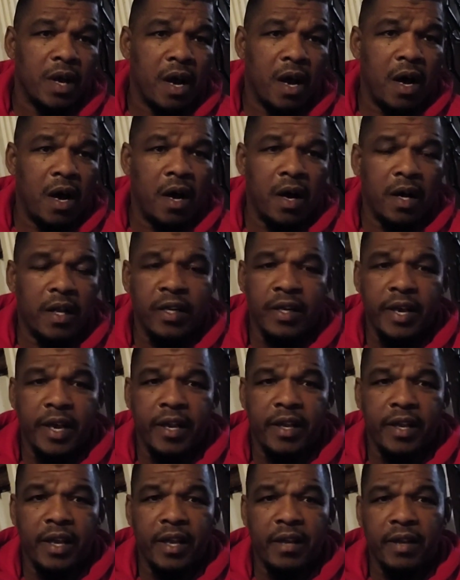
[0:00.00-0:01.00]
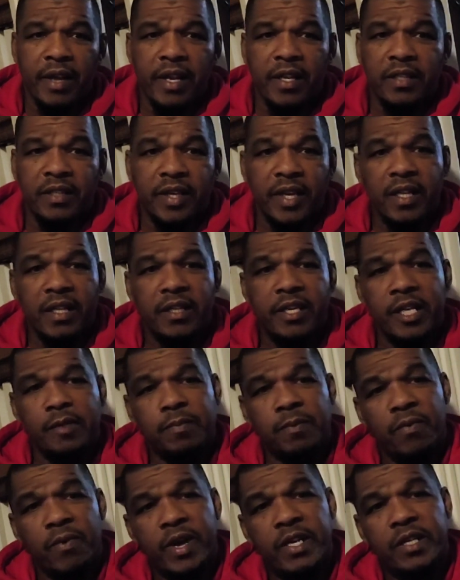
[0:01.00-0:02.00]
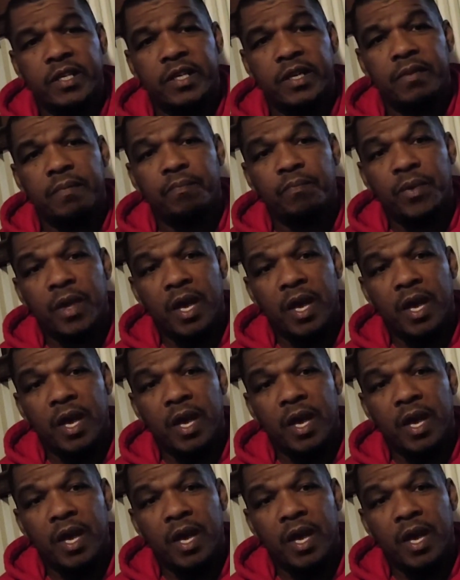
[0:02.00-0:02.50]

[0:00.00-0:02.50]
in a state of desperation